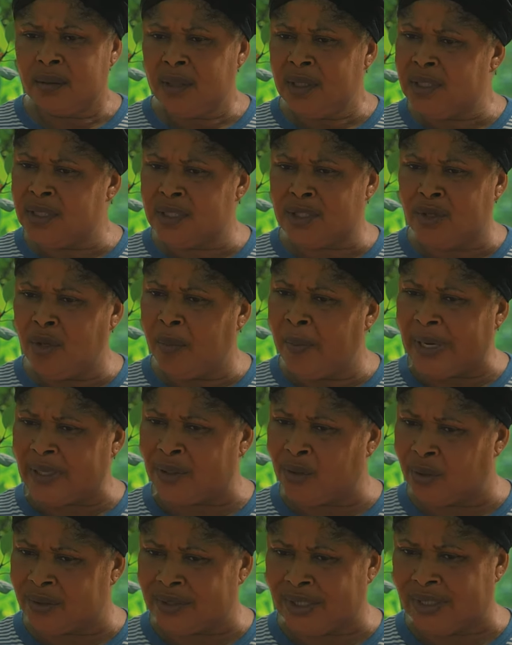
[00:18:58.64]
This is not my
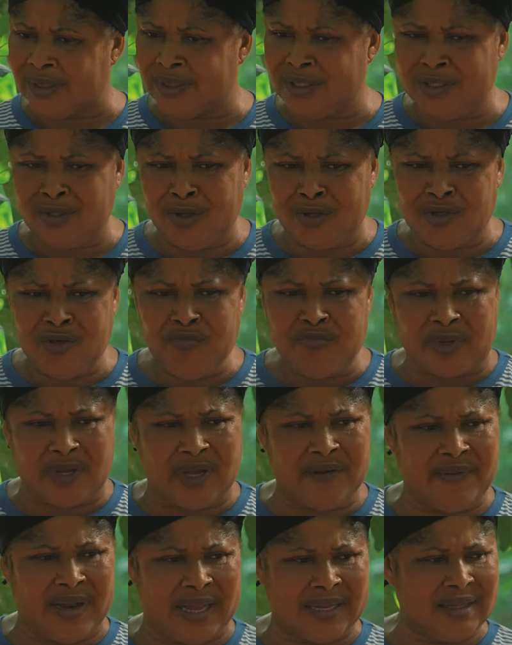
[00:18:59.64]
daughter. She doesn't
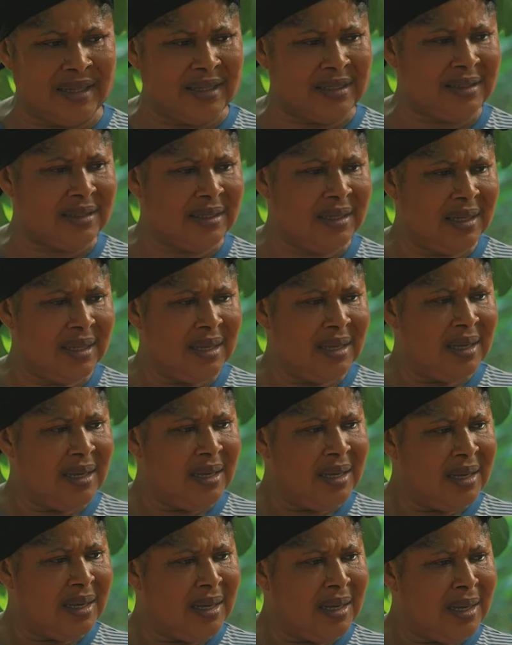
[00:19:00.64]
behave like this.
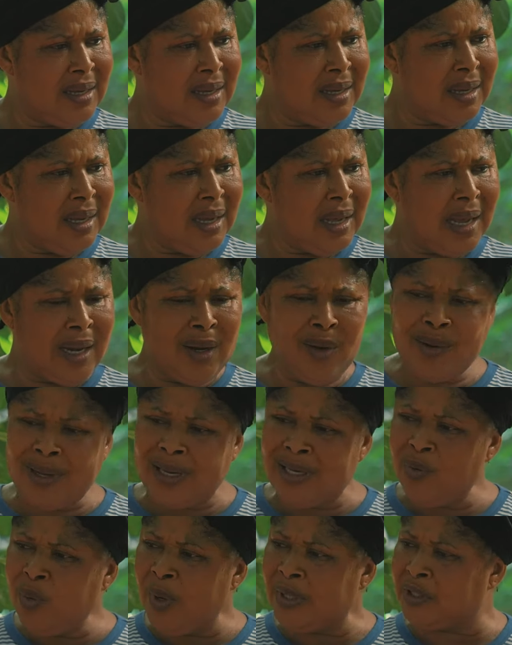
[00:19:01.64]
And look
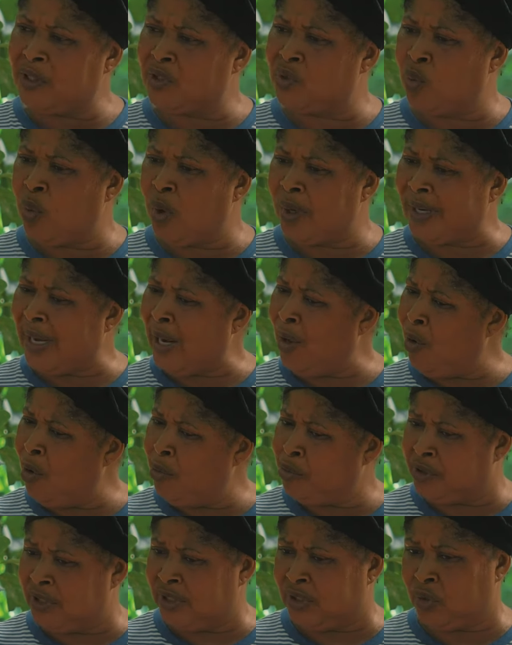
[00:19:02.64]
at the way she's walking. I
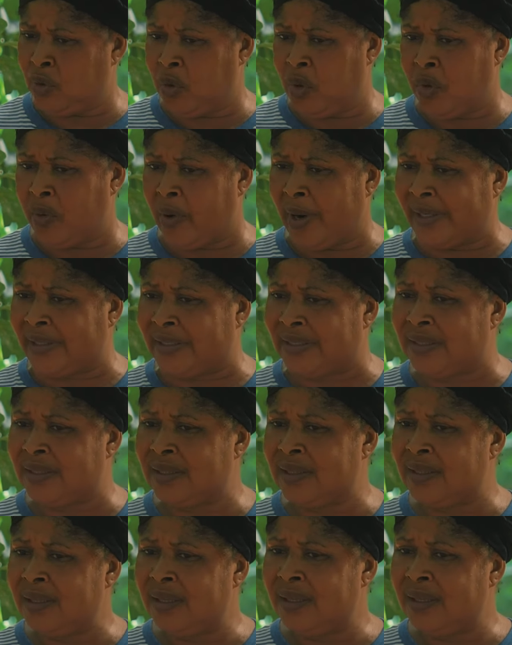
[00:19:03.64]
hope she's all right.